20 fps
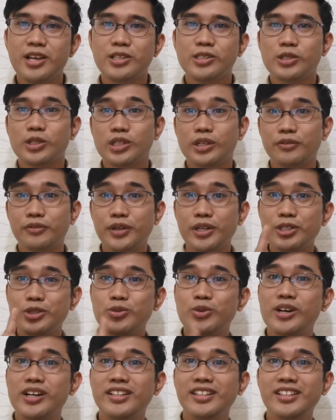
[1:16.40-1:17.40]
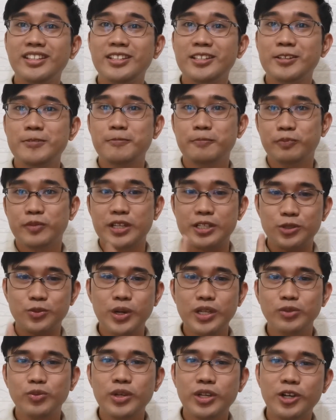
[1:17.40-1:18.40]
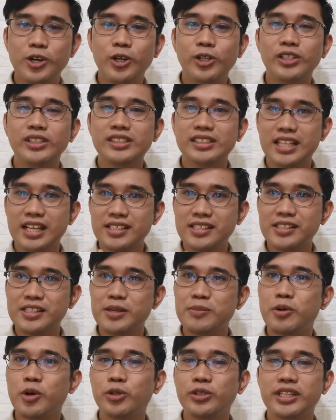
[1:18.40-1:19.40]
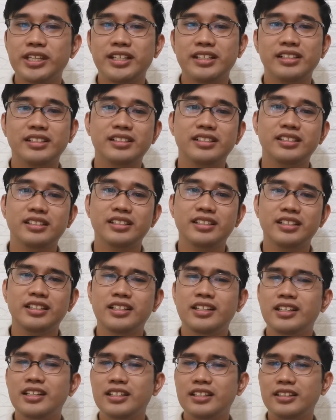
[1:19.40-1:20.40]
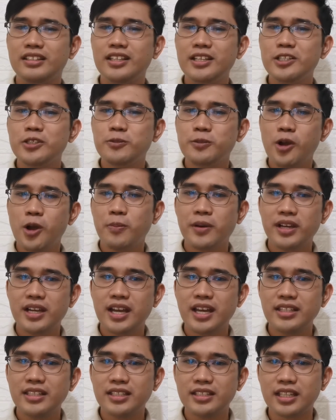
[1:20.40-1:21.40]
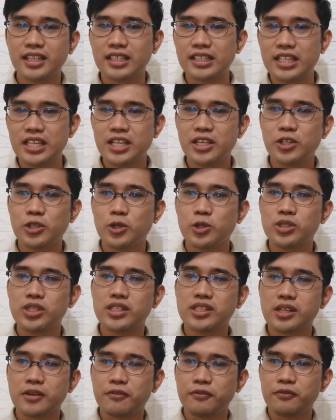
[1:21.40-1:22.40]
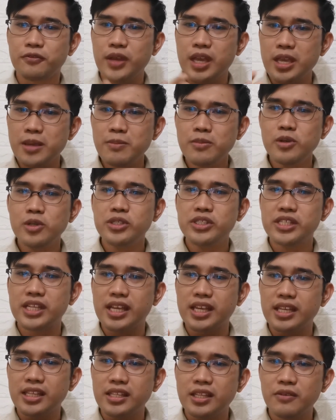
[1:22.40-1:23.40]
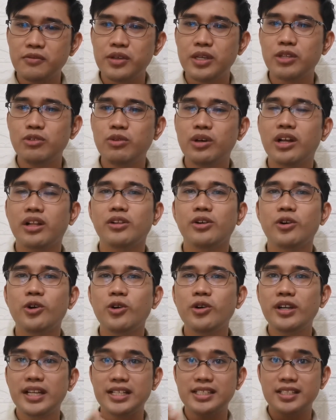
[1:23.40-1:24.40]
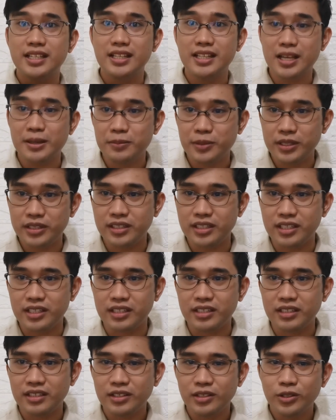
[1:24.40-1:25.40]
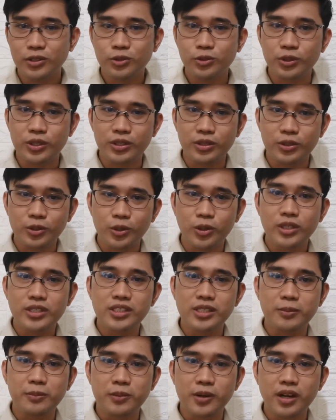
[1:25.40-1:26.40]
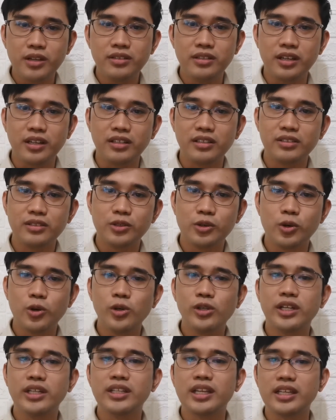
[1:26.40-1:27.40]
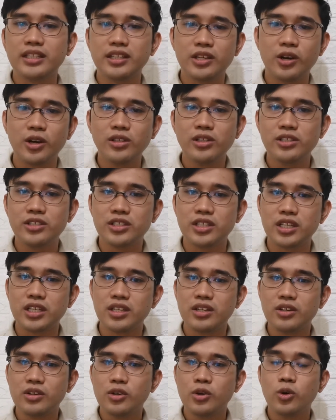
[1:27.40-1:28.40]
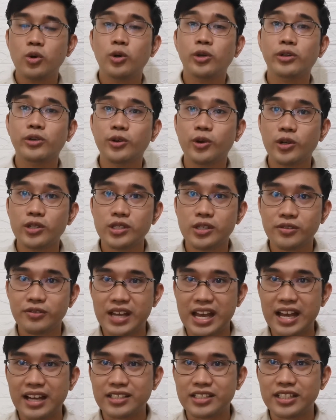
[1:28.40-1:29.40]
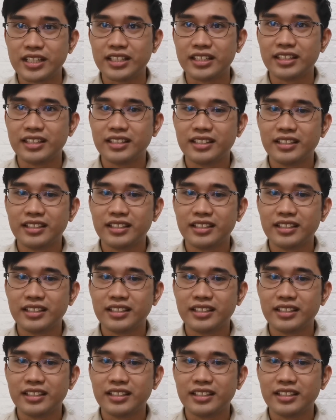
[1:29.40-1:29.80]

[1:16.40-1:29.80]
So the first one is what we call testimonial. This propaganda technique uses a famous individual or a celebrity to endorse a product or an ideology or course of action.